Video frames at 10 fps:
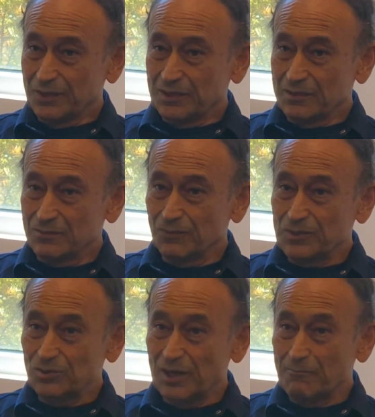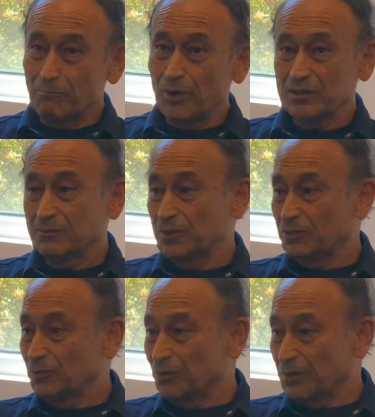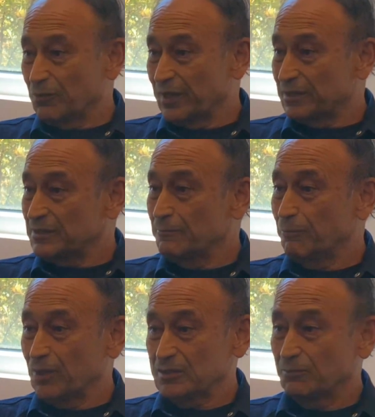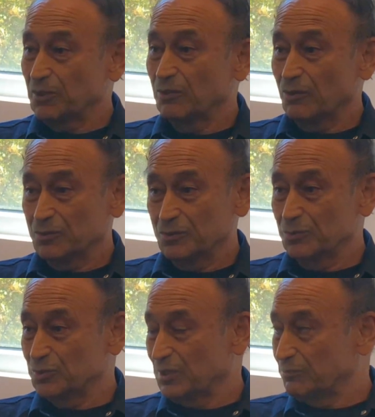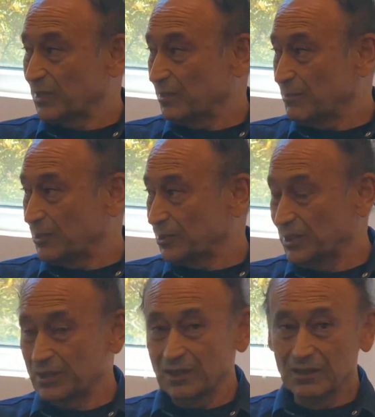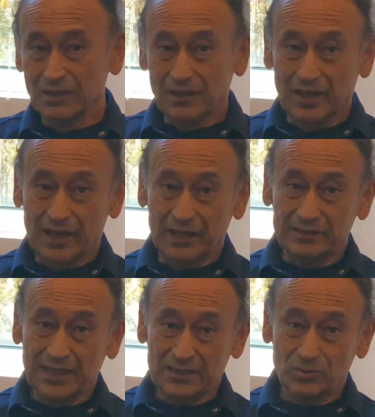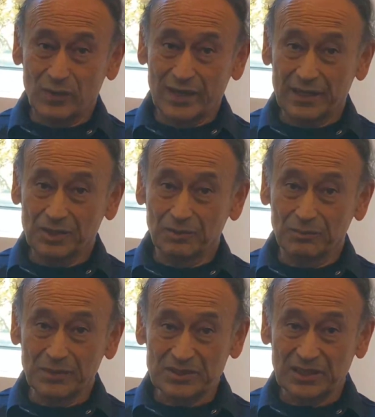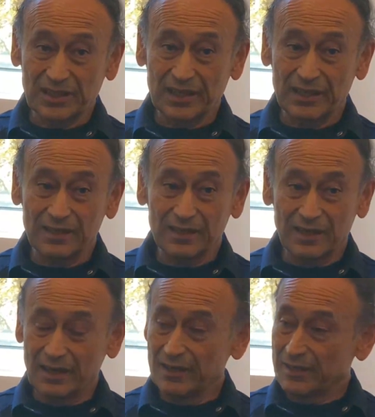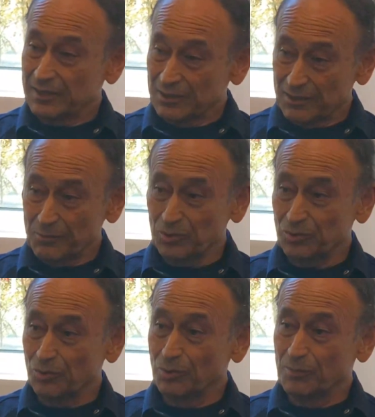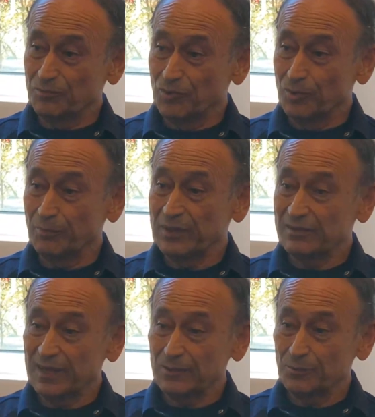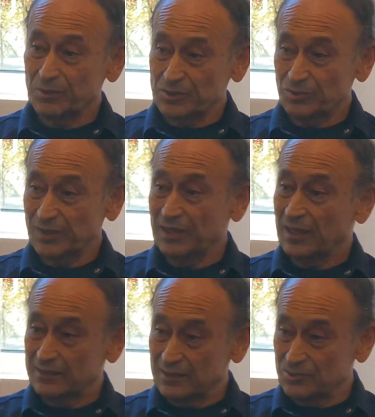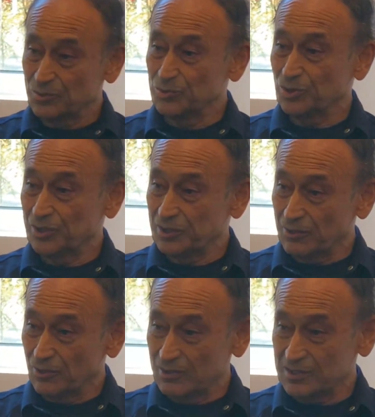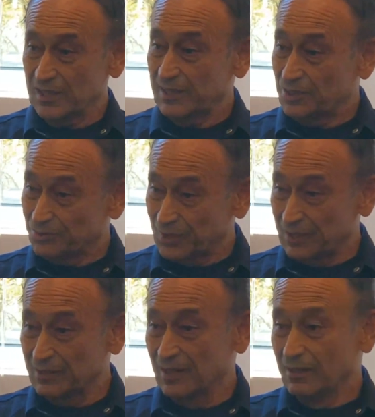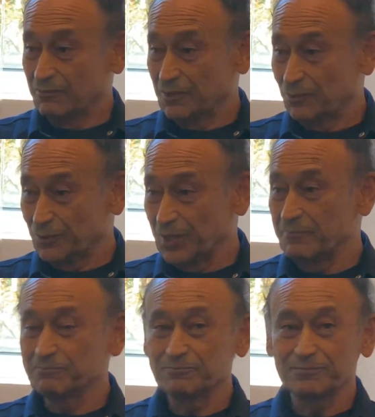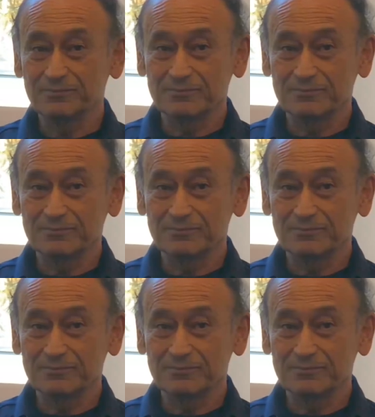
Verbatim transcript: So it is virtually impossible to look away. It's impossible not to do something about it and that's why you know basically i contribute to home of hope and try to persuade others to join the cause like you did with louis